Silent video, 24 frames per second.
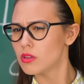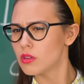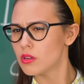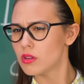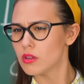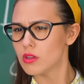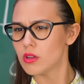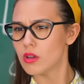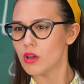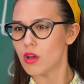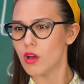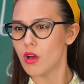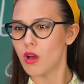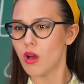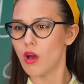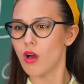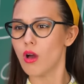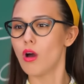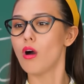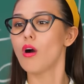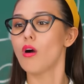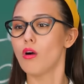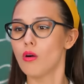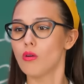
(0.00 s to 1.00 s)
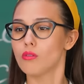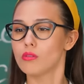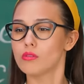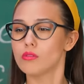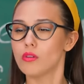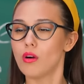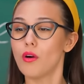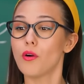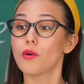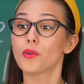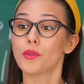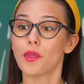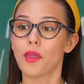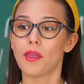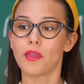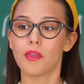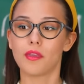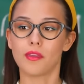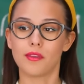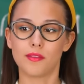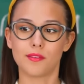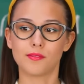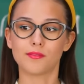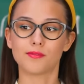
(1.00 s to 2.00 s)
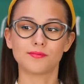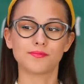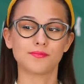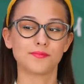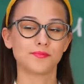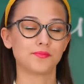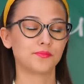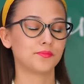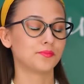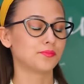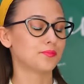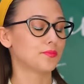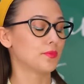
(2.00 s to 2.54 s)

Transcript: Hmm. I guess that's okay.